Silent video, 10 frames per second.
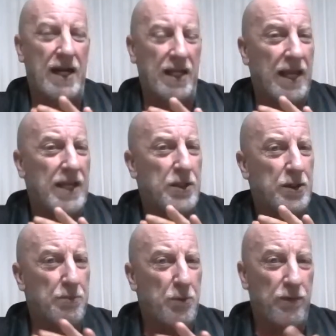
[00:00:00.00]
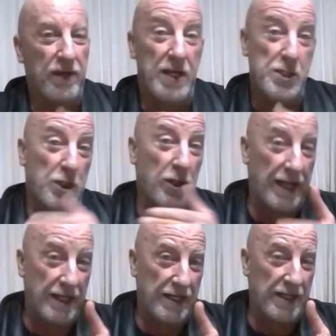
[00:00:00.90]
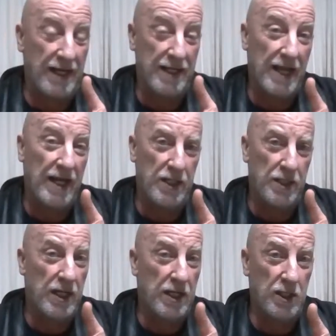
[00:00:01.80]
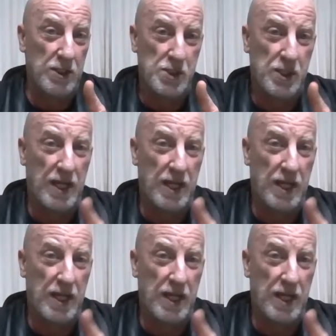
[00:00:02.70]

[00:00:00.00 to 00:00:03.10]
I liked the movie. I hated Nicolas.